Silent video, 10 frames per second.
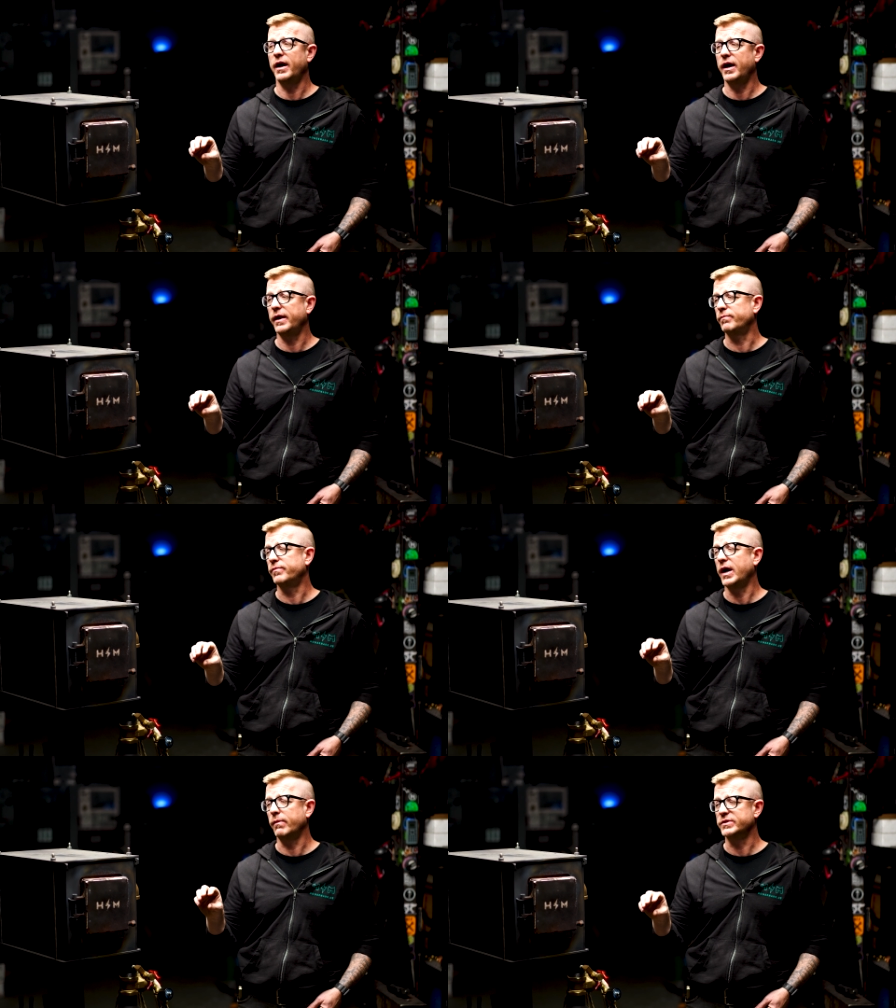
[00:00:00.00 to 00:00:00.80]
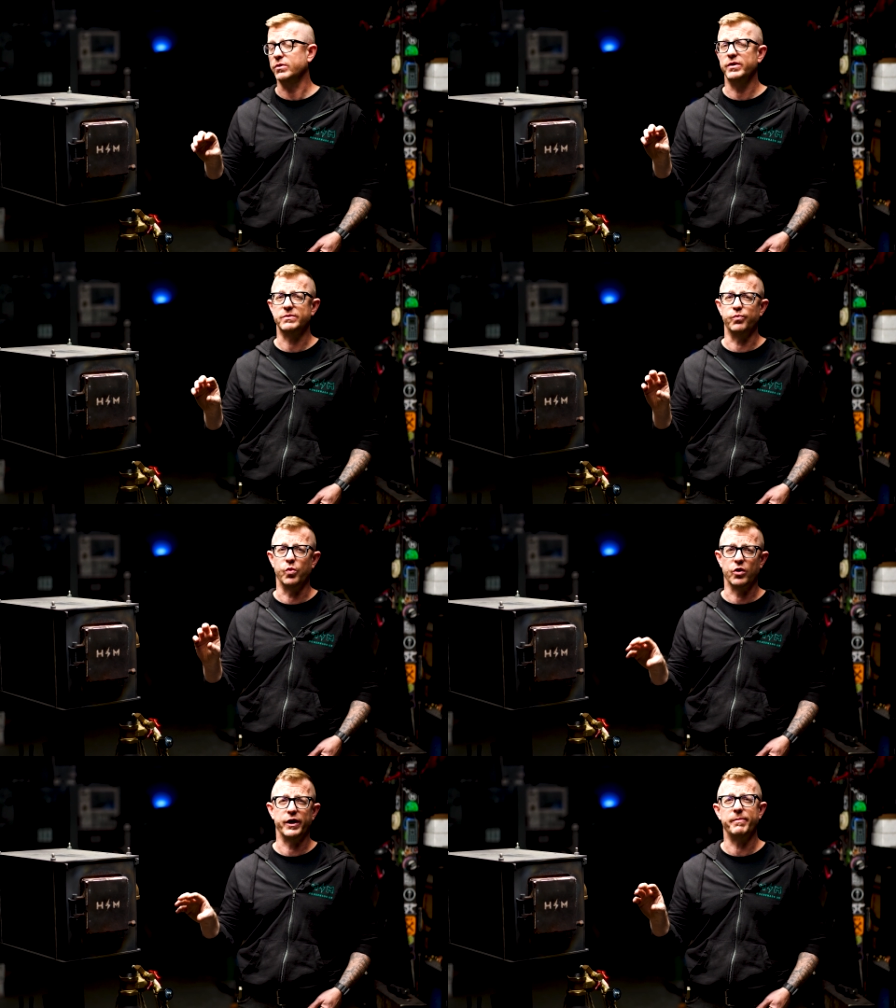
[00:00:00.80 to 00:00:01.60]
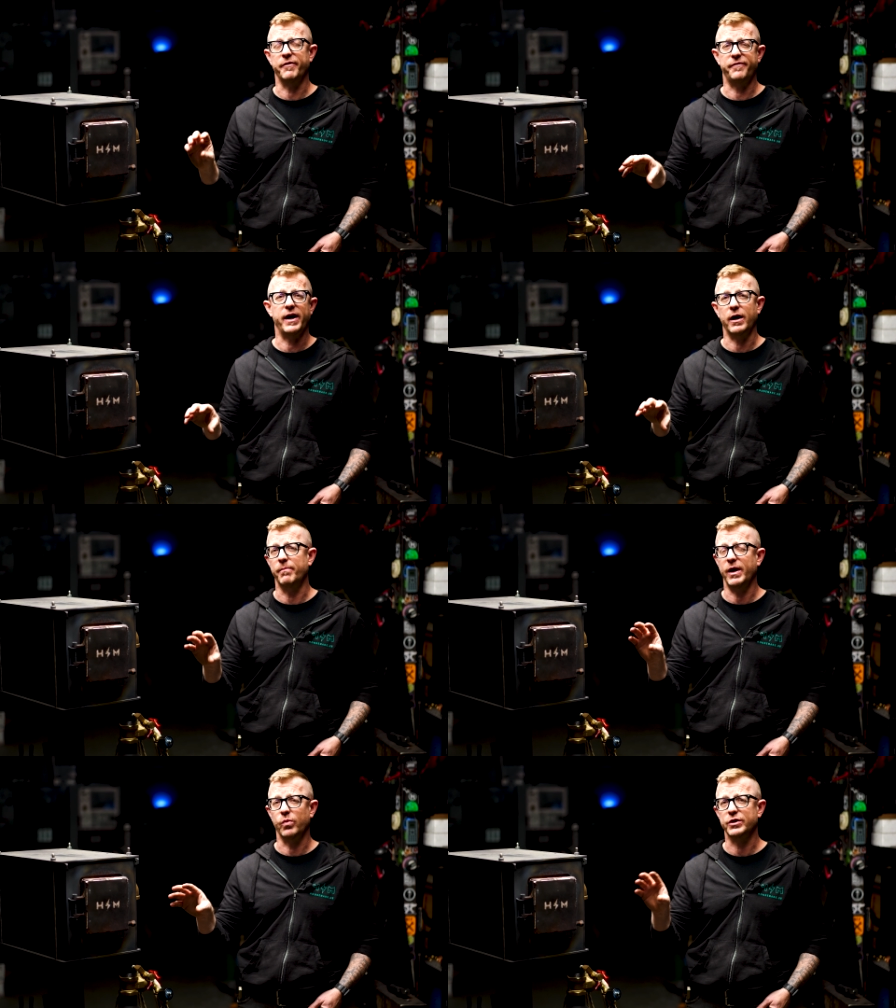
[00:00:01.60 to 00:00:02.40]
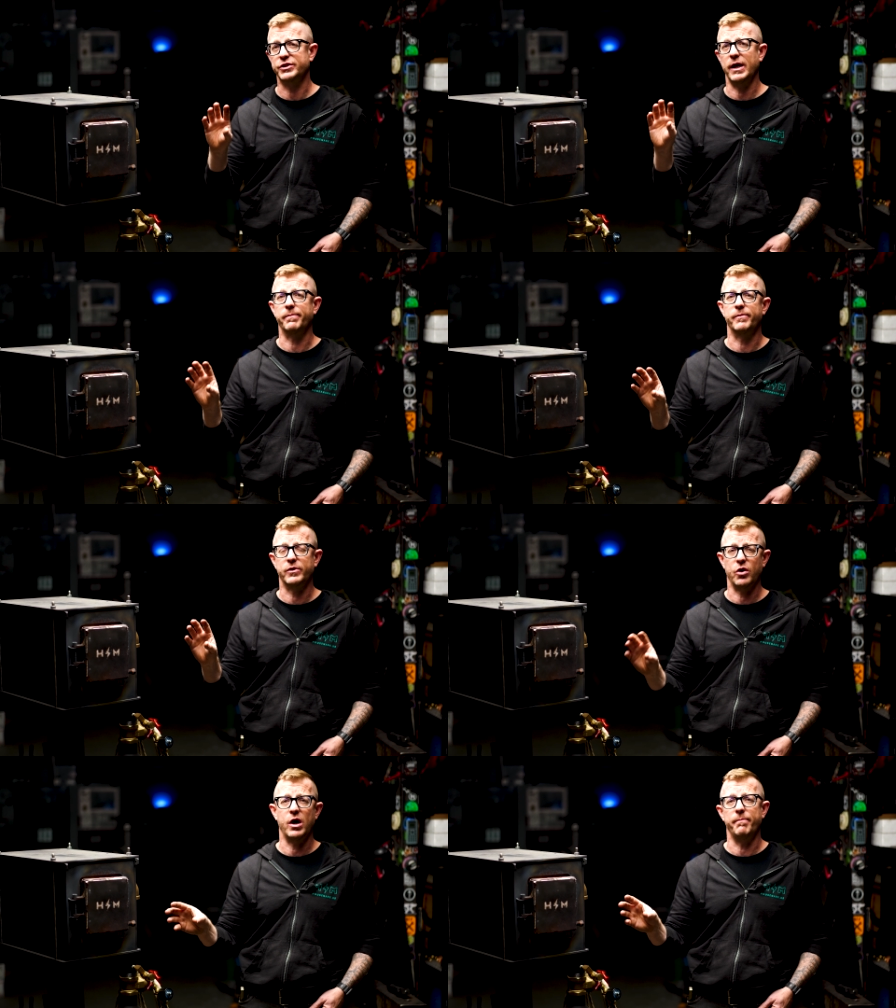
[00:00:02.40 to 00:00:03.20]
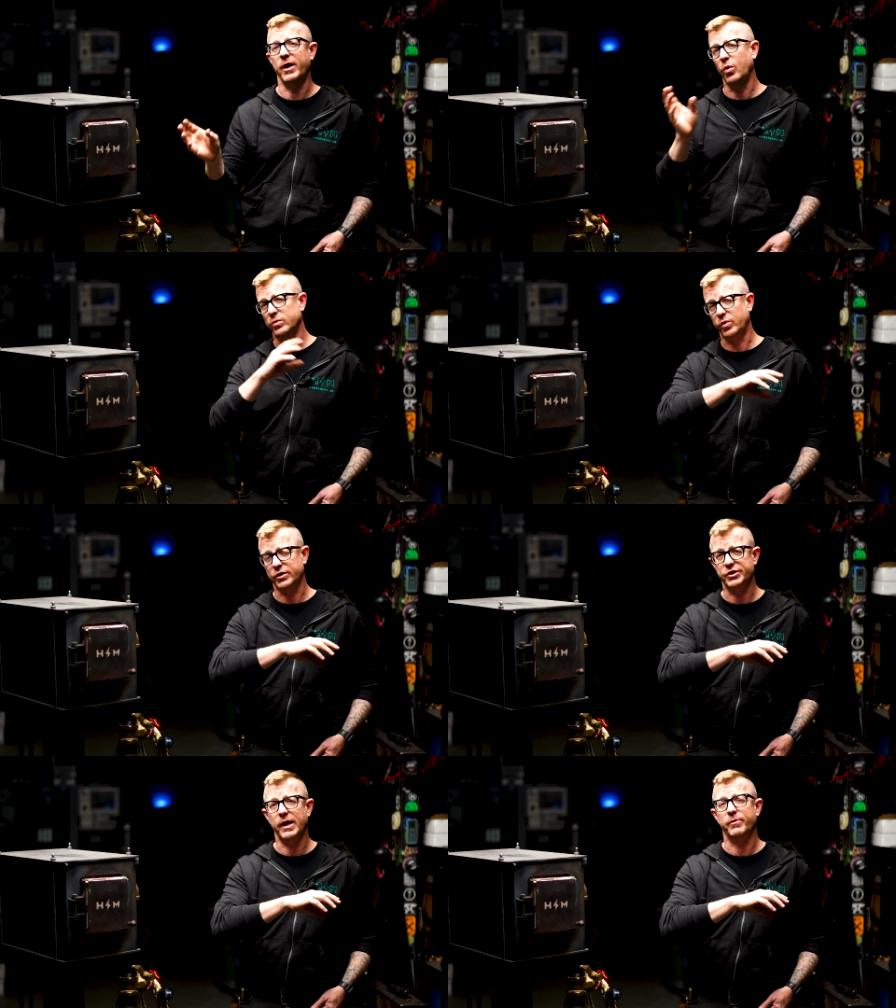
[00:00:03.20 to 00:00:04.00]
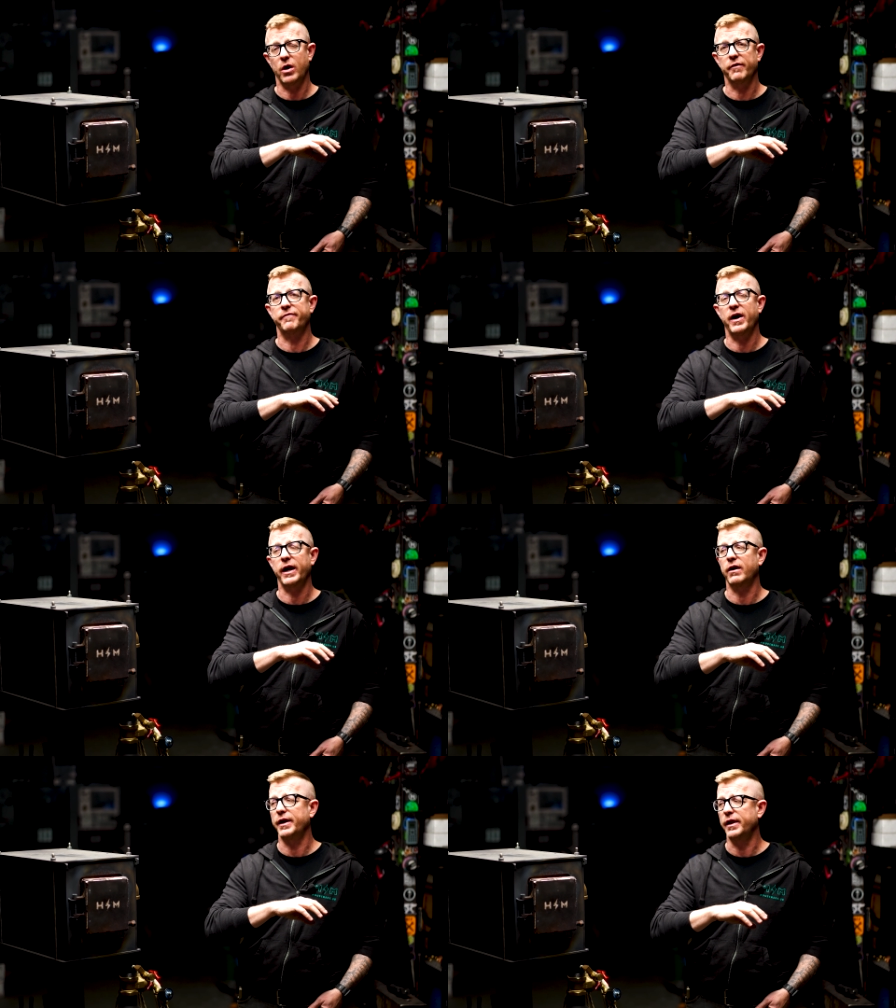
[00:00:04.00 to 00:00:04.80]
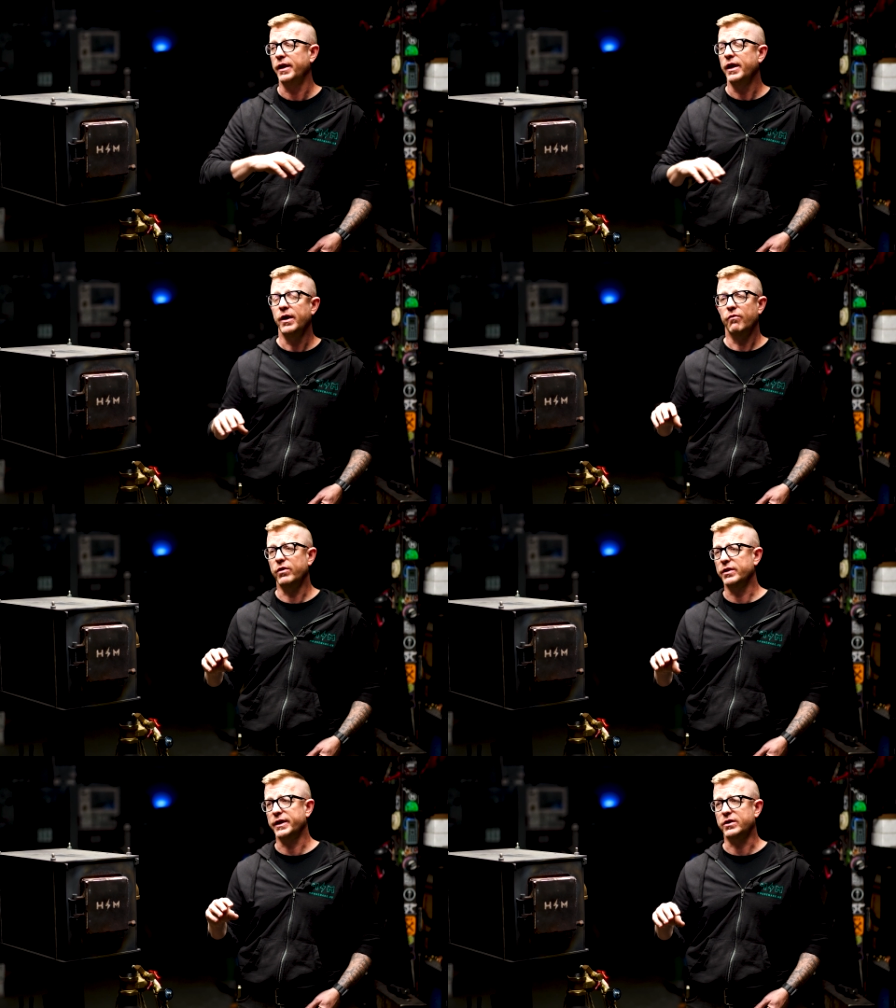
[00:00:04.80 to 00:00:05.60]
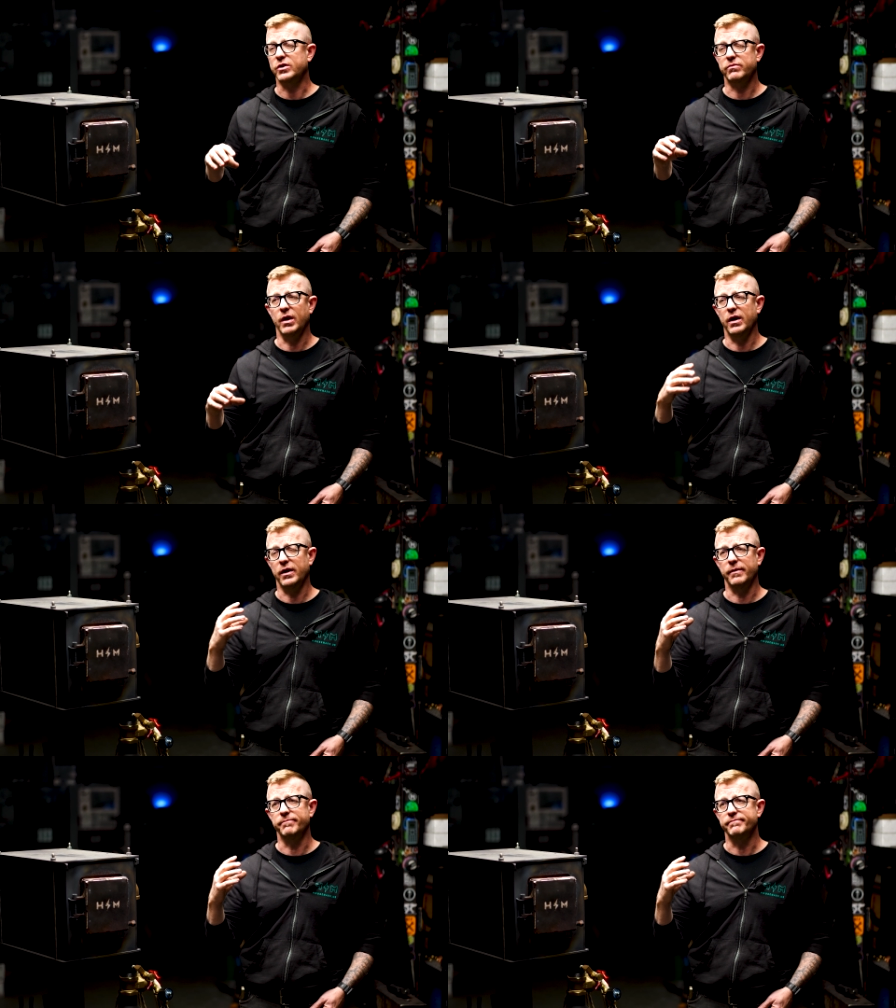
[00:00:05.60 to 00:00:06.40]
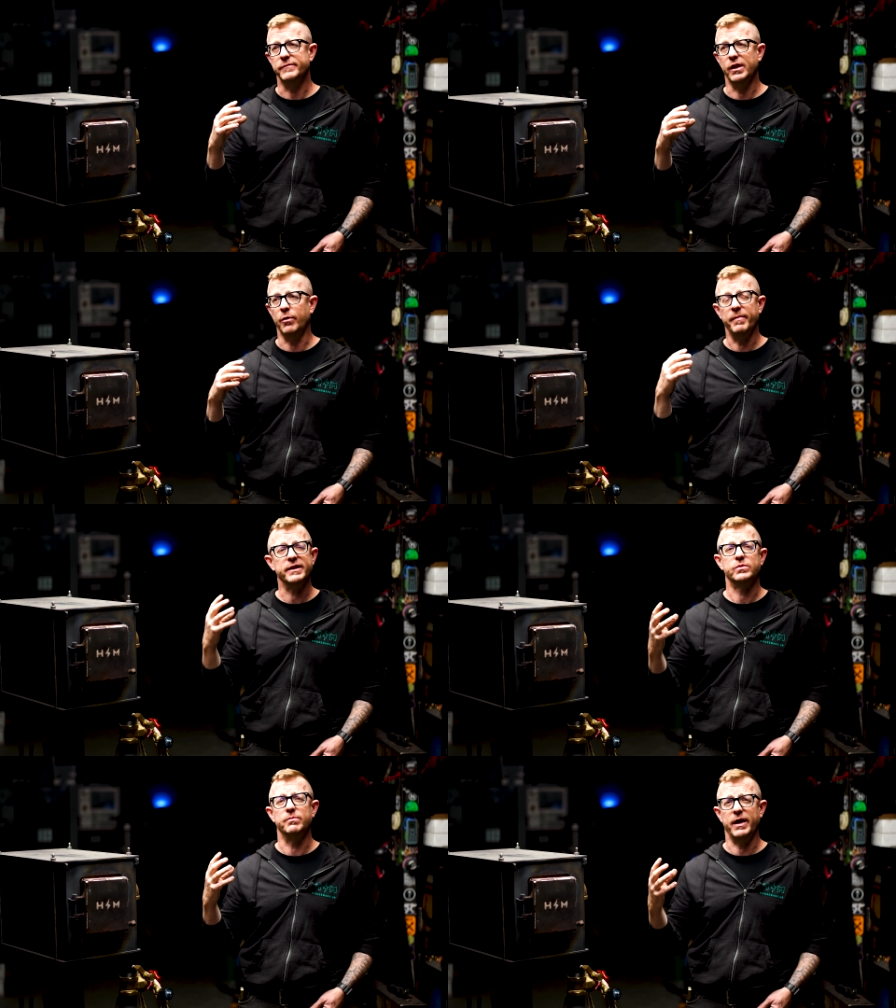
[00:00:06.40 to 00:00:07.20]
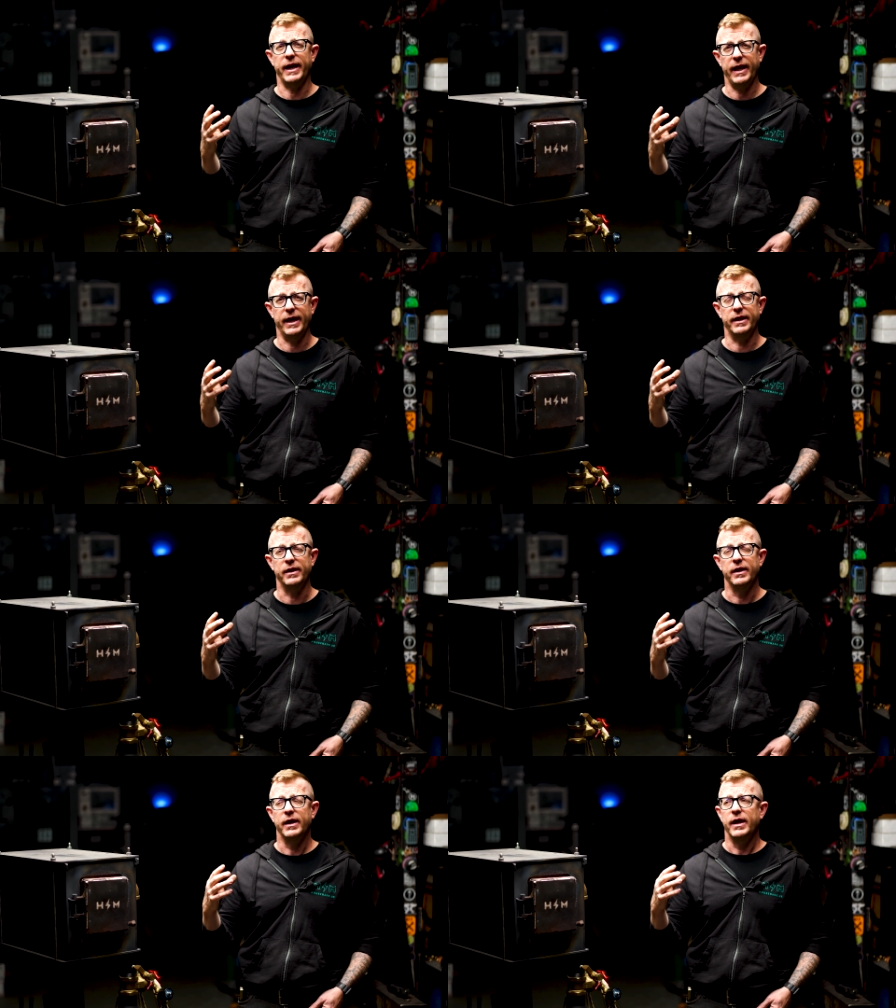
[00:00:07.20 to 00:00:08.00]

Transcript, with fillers: I, I was always worried about fire. My workshop caught, my old workshop caught fire and it really, um, you know, messed with my head.